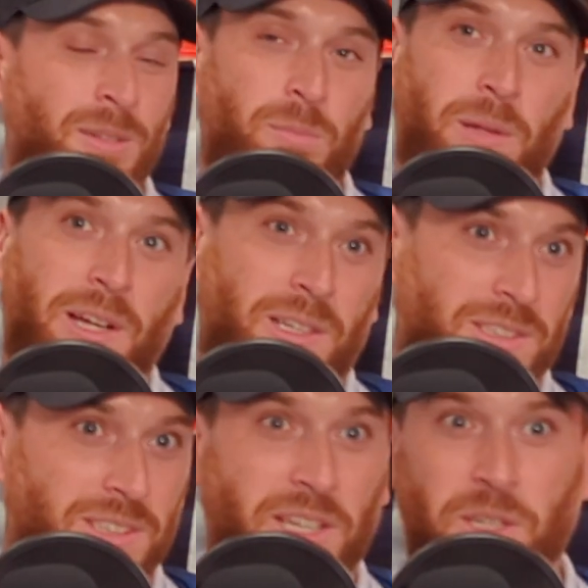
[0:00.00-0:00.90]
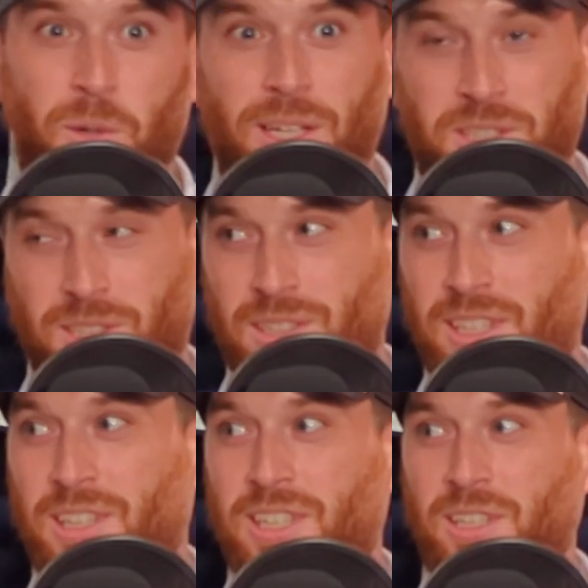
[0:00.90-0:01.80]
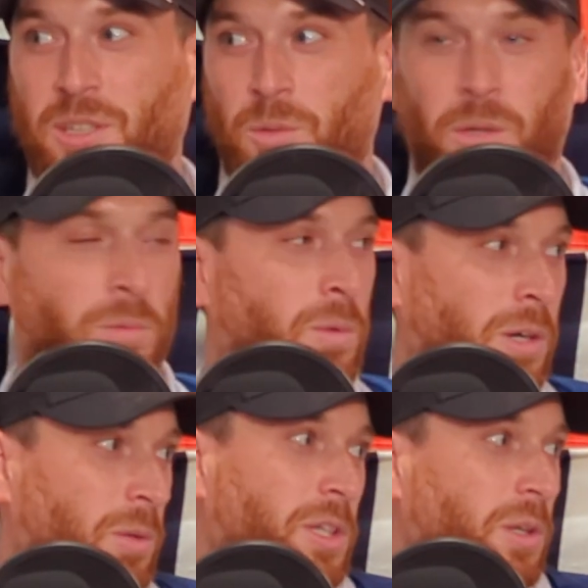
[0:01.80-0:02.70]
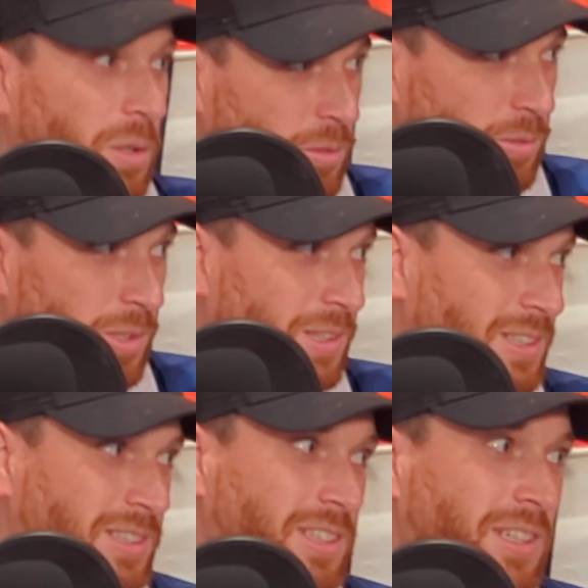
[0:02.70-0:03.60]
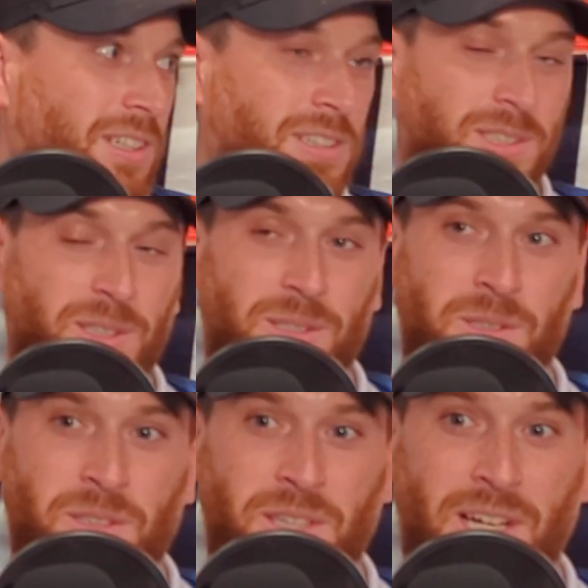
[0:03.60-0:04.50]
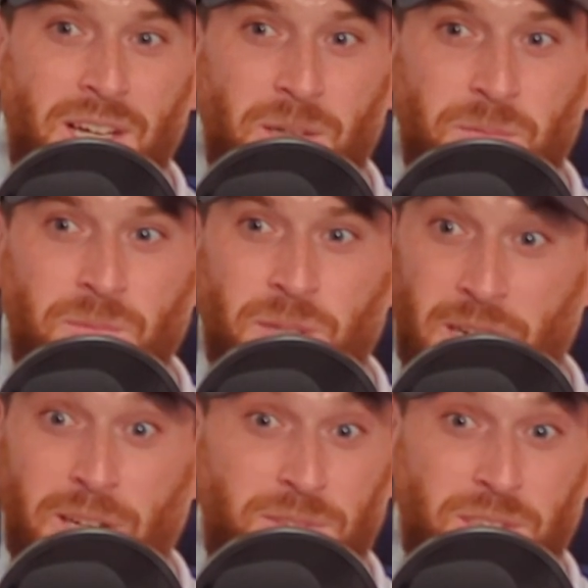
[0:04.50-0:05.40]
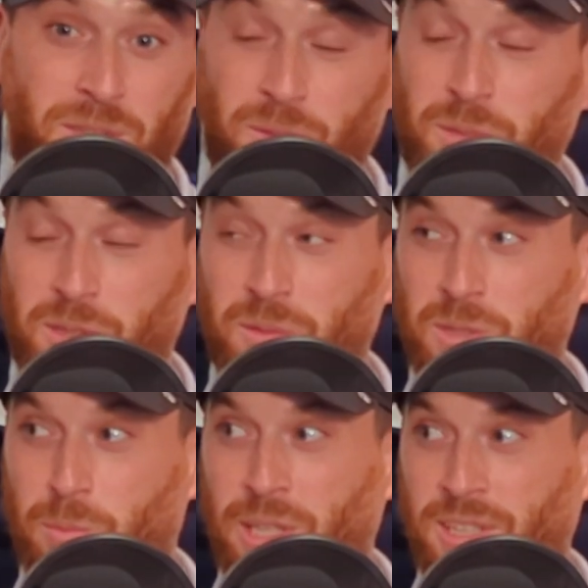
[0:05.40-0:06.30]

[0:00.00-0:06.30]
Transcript: Players are kind of questioning, like, are we going for it this year? So I have to give them some respect.